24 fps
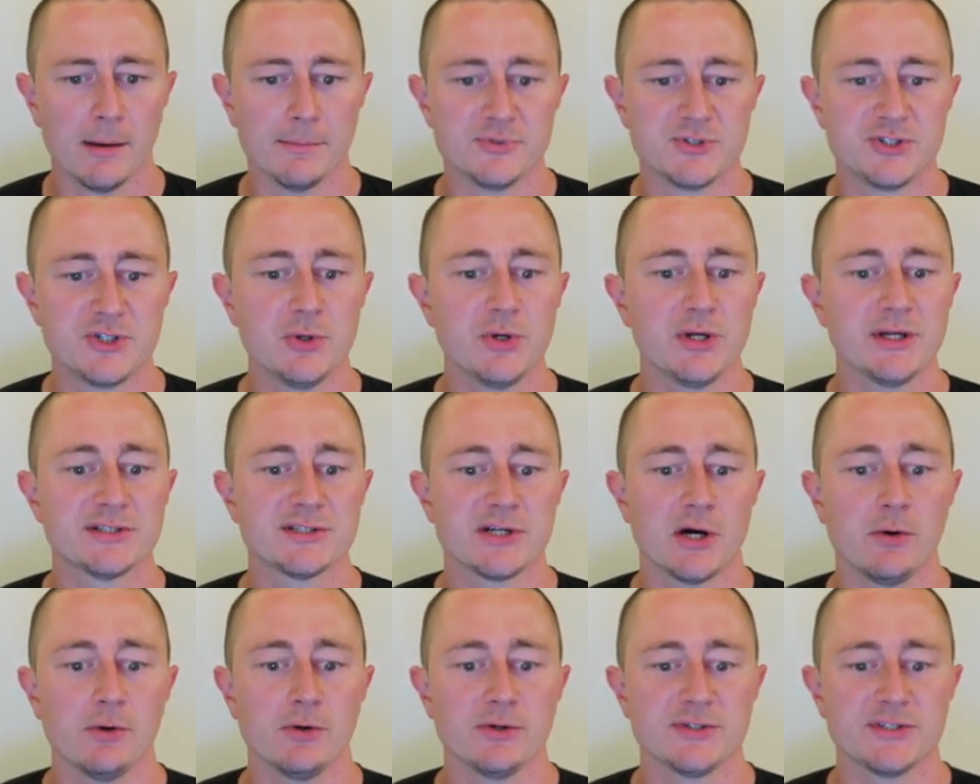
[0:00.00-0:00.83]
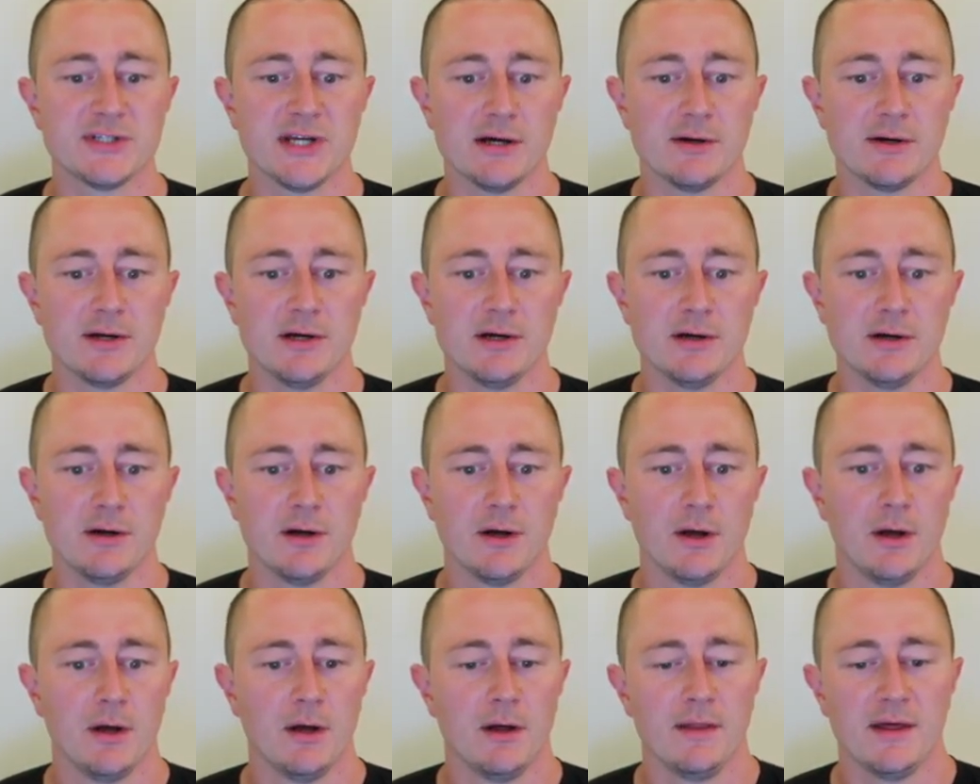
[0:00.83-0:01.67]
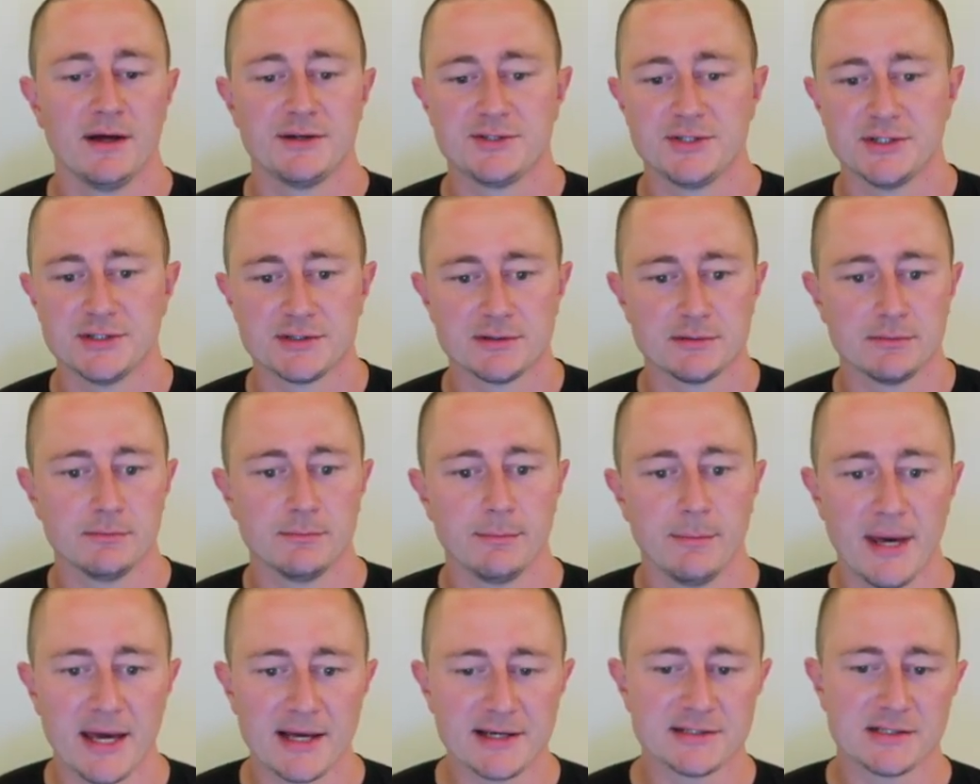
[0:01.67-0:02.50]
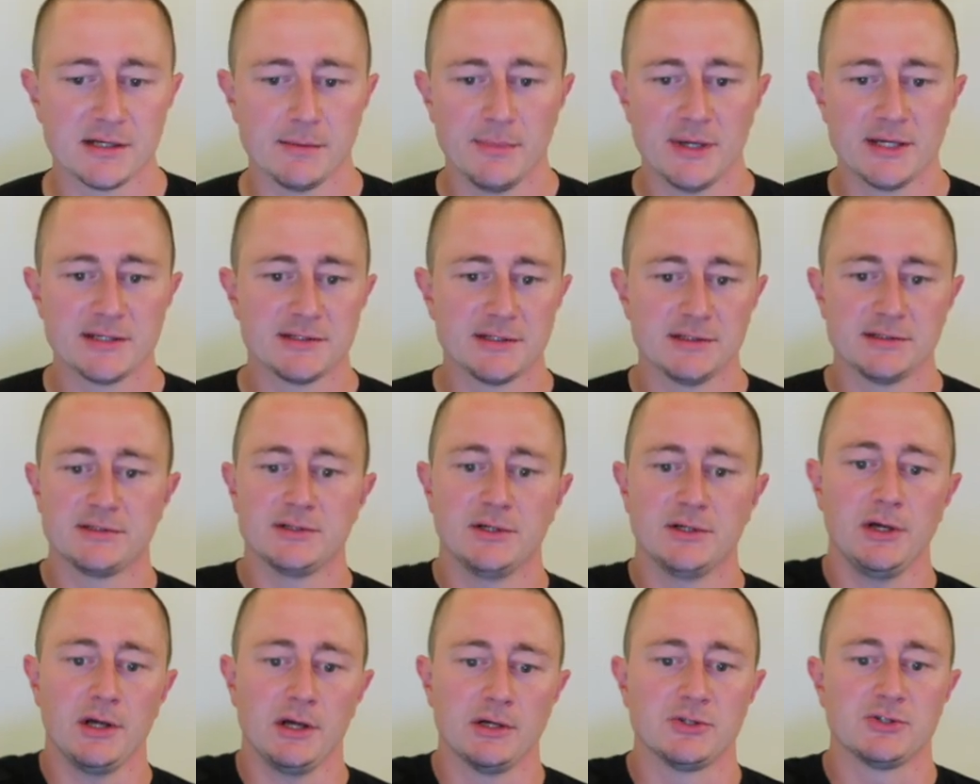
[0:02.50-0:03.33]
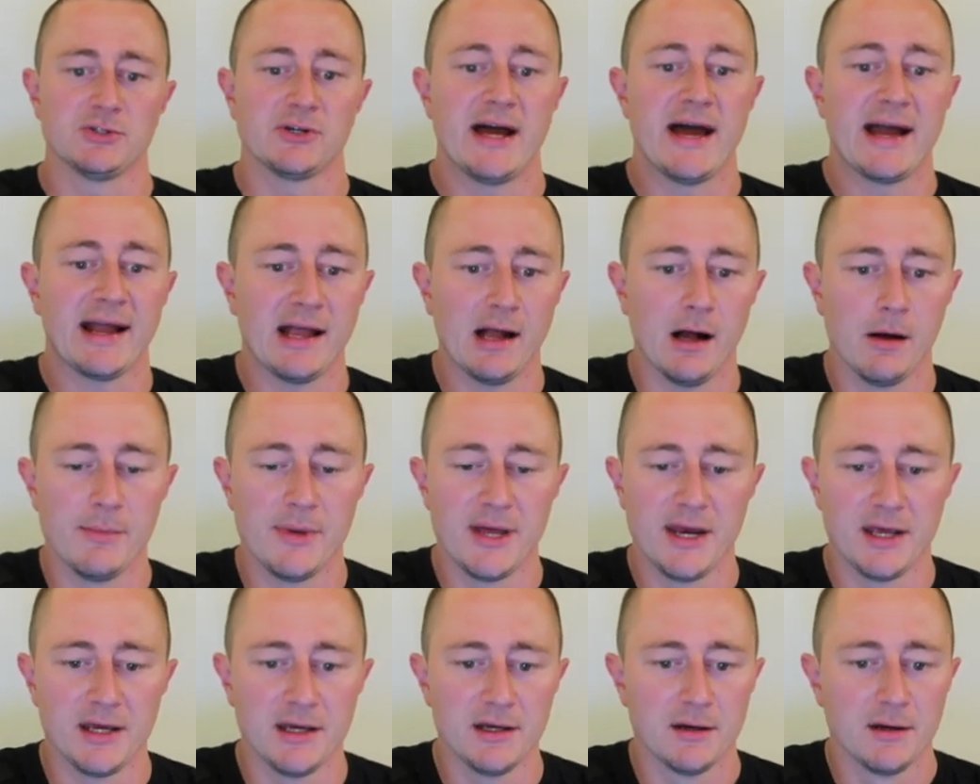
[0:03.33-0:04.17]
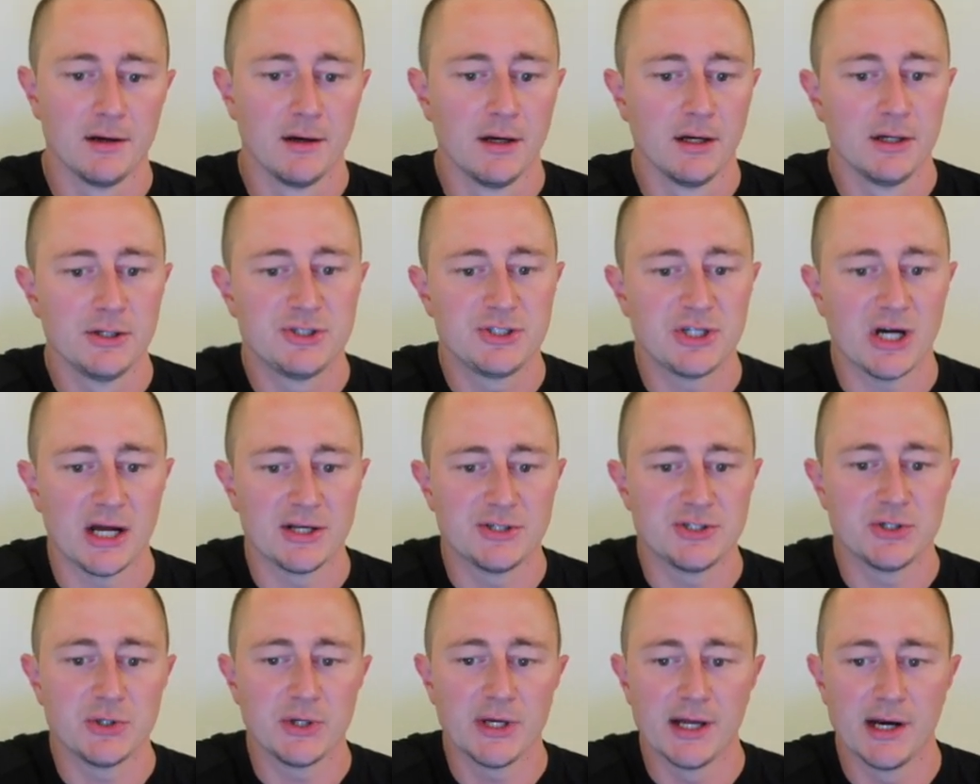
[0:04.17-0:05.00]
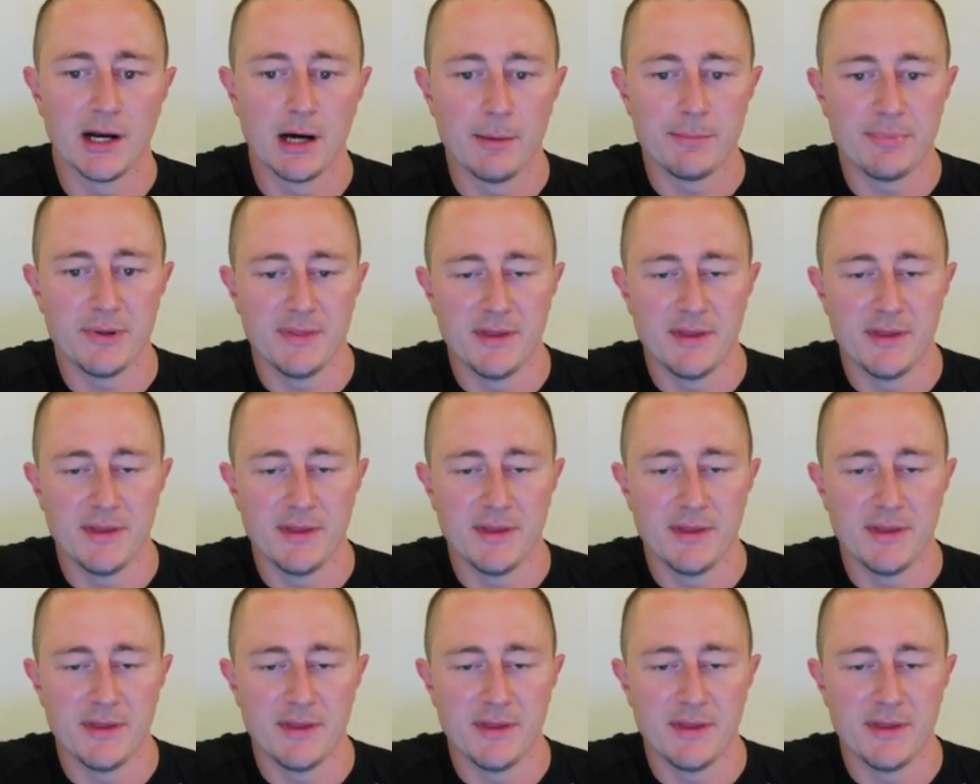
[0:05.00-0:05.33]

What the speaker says: Shooting totals down here, that's just makes and misses, can track how many shots you get up.